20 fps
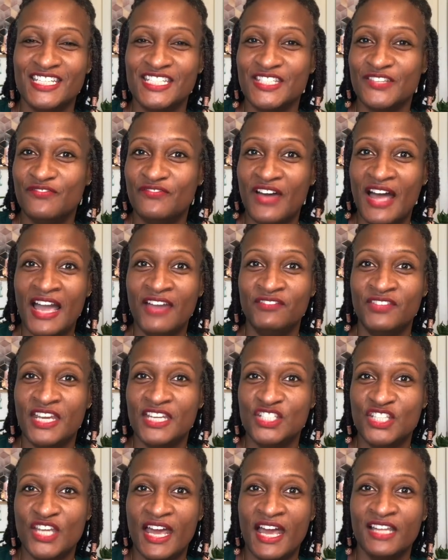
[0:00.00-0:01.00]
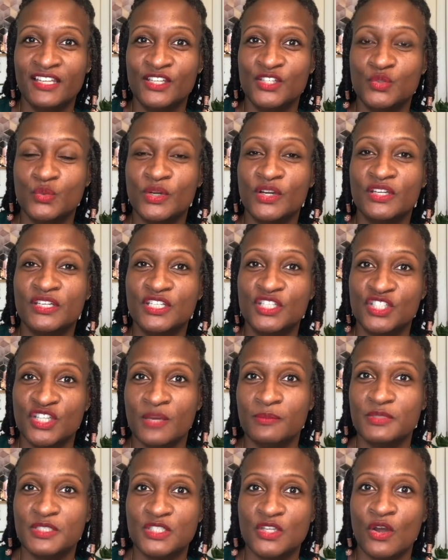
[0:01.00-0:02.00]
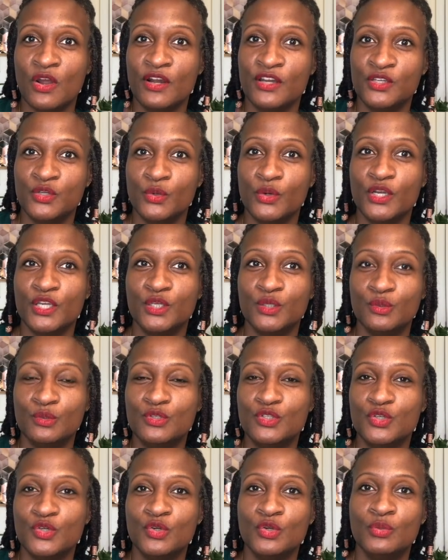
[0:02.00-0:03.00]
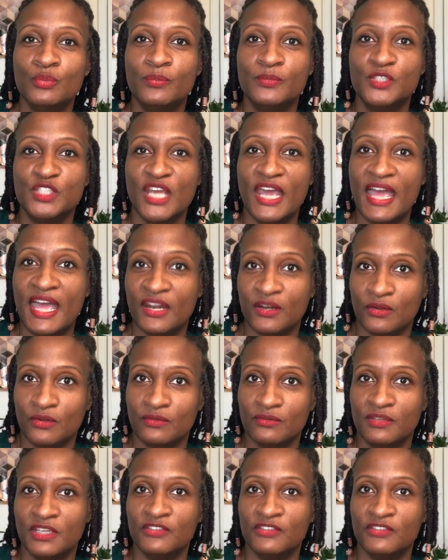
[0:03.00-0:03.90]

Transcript: It's a 5-day challenge. We're going to jumpstart your YouTube channel.